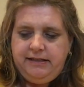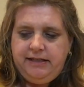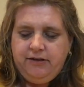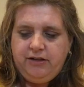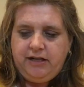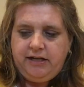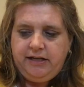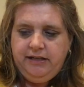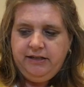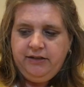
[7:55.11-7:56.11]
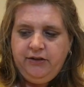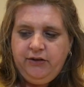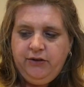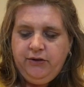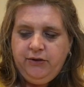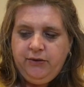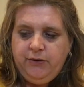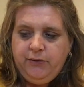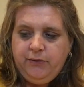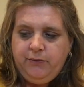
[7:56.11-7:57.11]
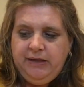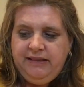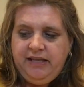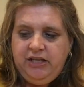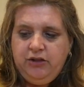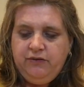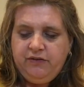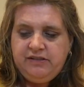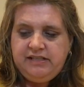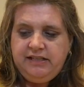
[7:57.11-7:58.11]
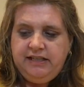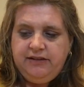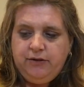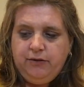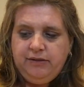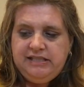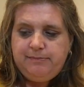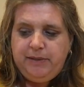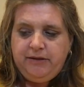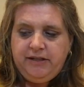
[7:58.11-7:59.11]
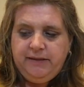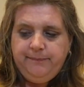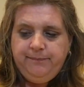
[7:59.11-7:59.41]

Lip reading: Dear God, we thank you for sending the Holy Spirit.